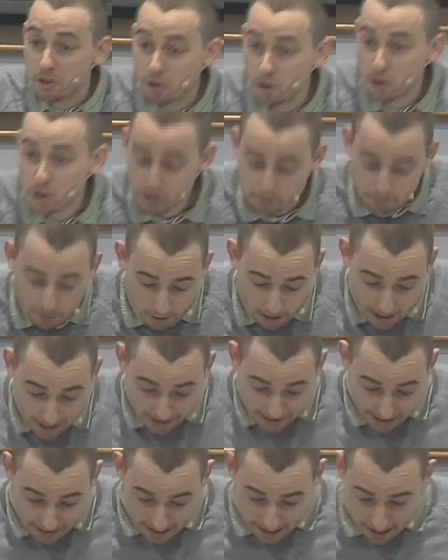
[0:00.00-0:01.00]
your small
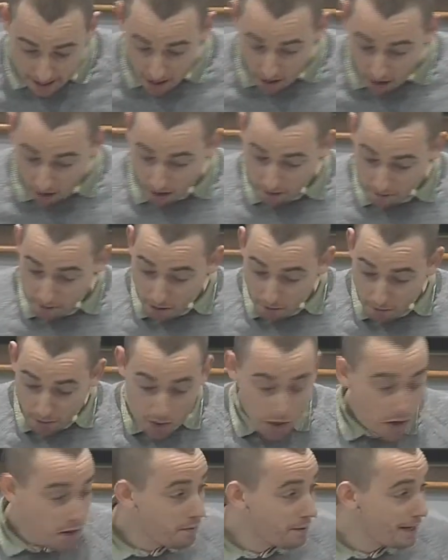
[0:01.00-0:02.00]
idea of
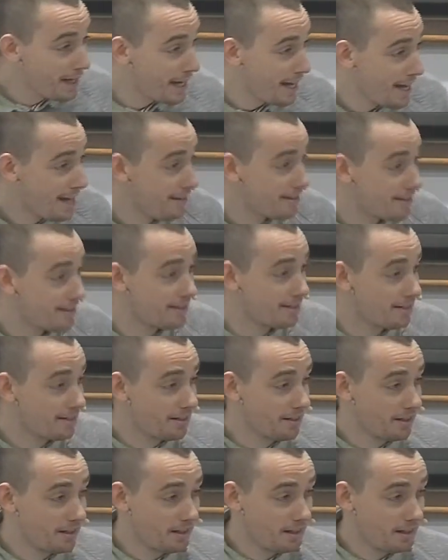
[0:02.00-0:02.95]
who he is.